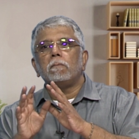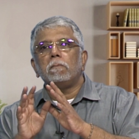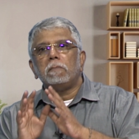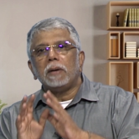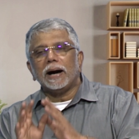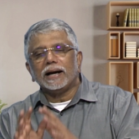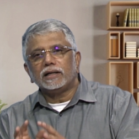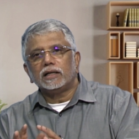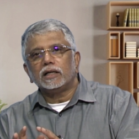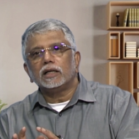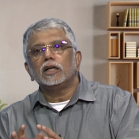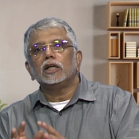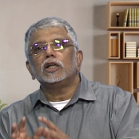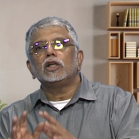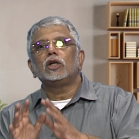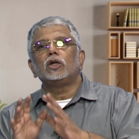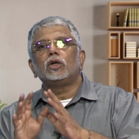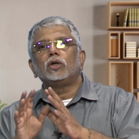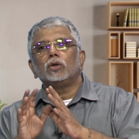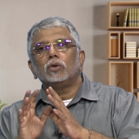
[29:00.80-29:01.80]
but
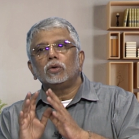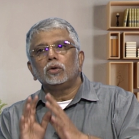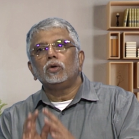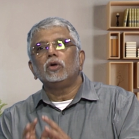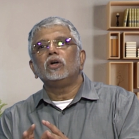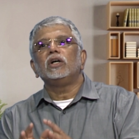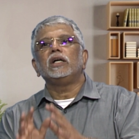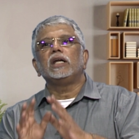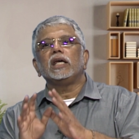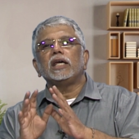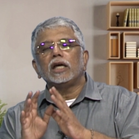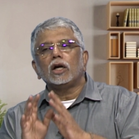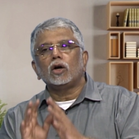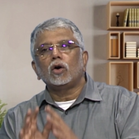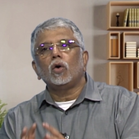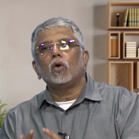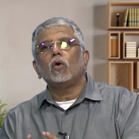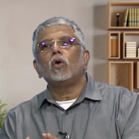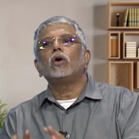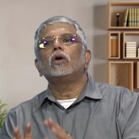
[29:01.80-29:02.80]
to
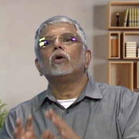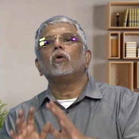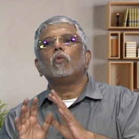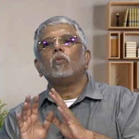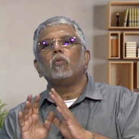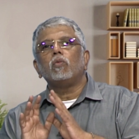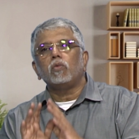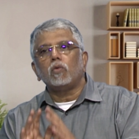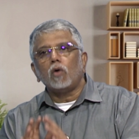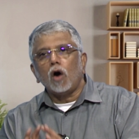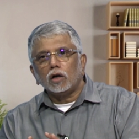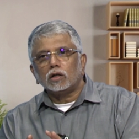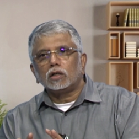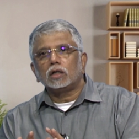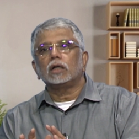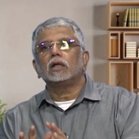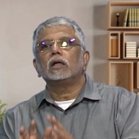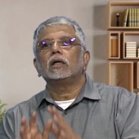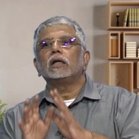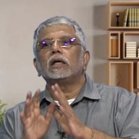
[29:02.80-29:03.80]
decode what
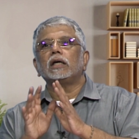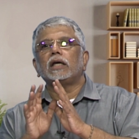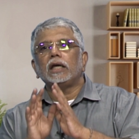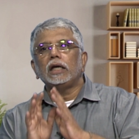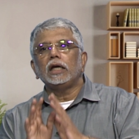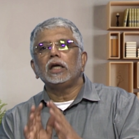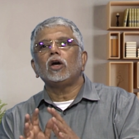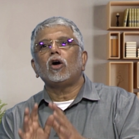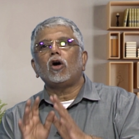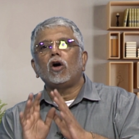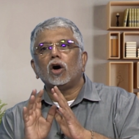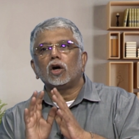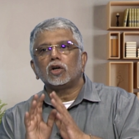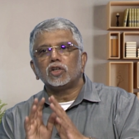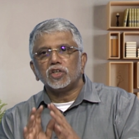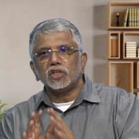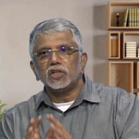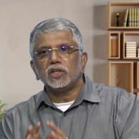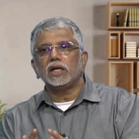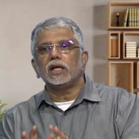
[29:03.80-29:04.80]
he or
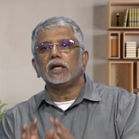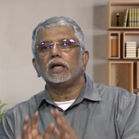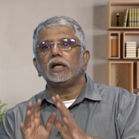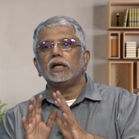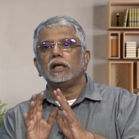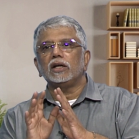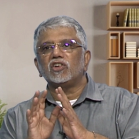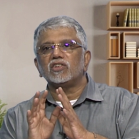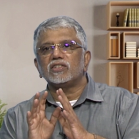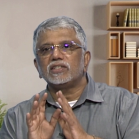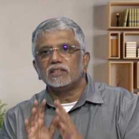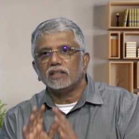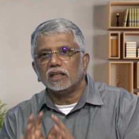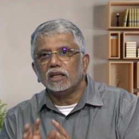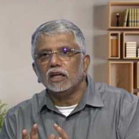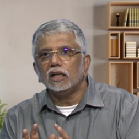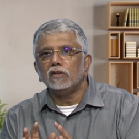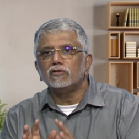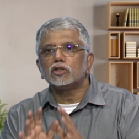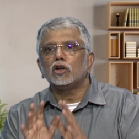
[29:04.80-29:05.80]
she
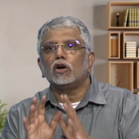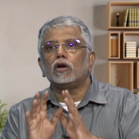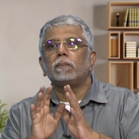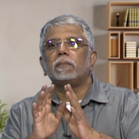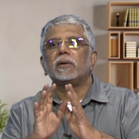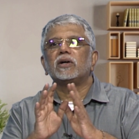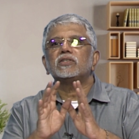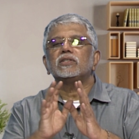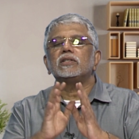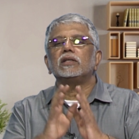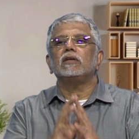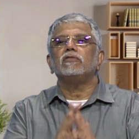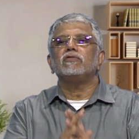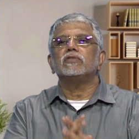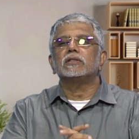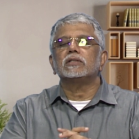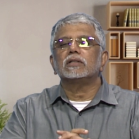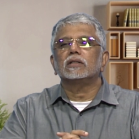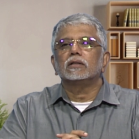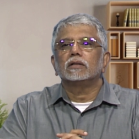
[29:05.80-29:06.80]
receives or
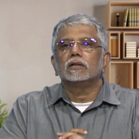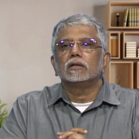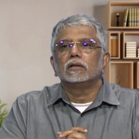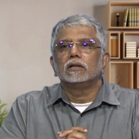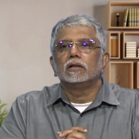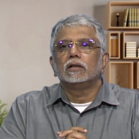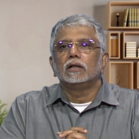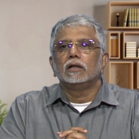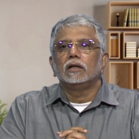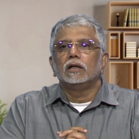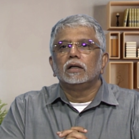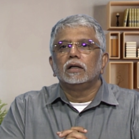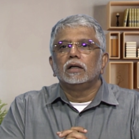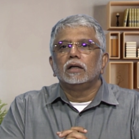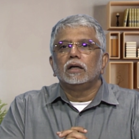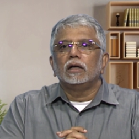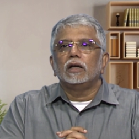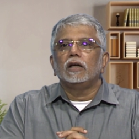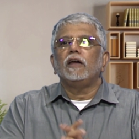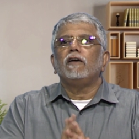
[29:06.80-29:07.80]
perceives.
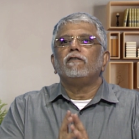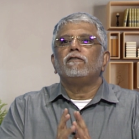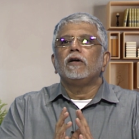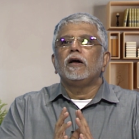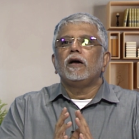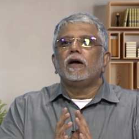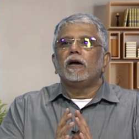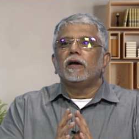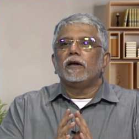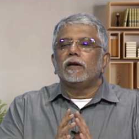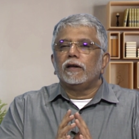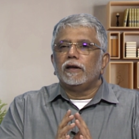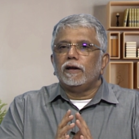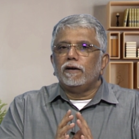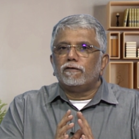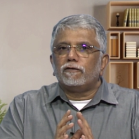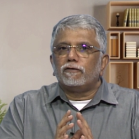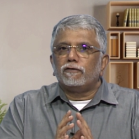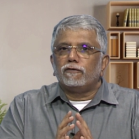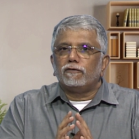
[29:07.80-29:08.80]
If
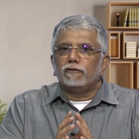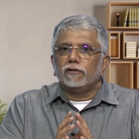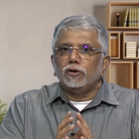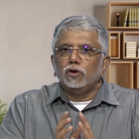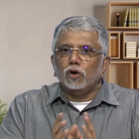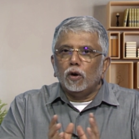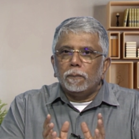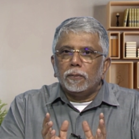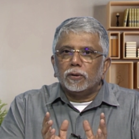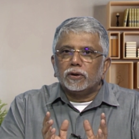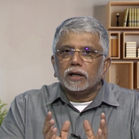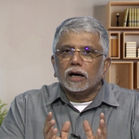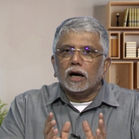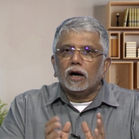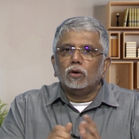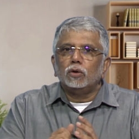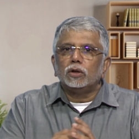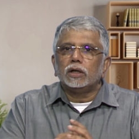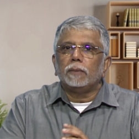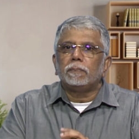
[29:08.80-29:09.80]
if you put
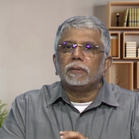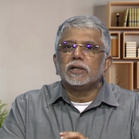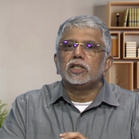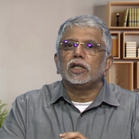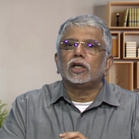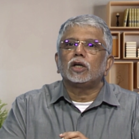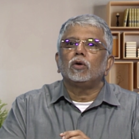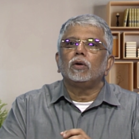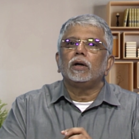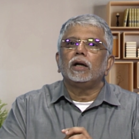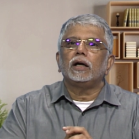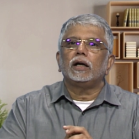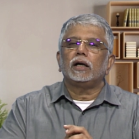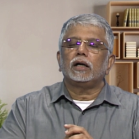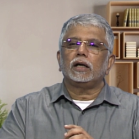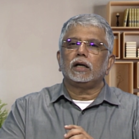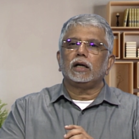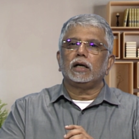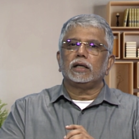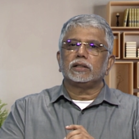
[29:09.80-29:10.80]
out a
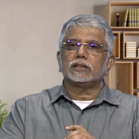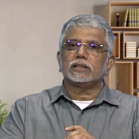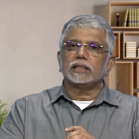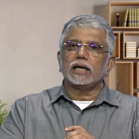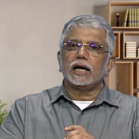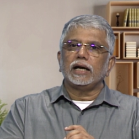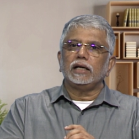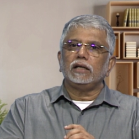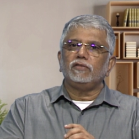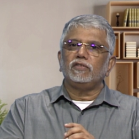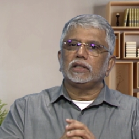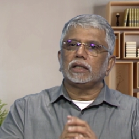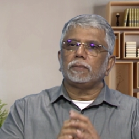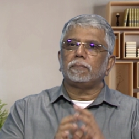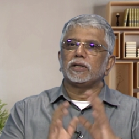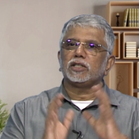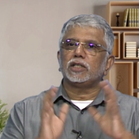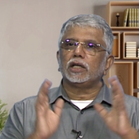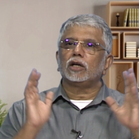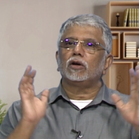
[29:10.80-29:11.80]
particular uh, sign with a
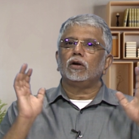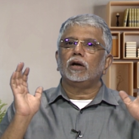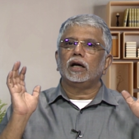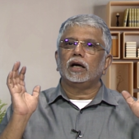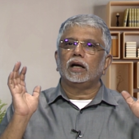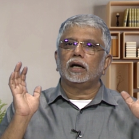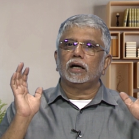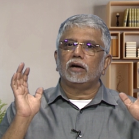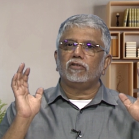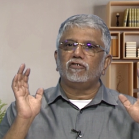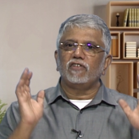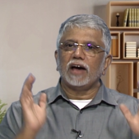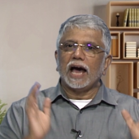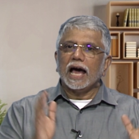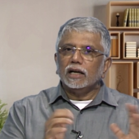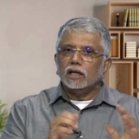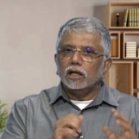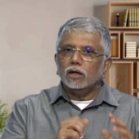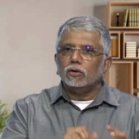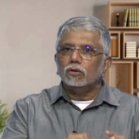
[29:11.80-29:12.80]
particular
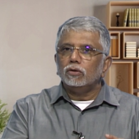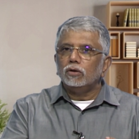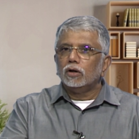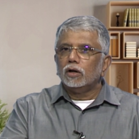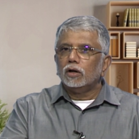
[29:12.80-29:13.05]
value,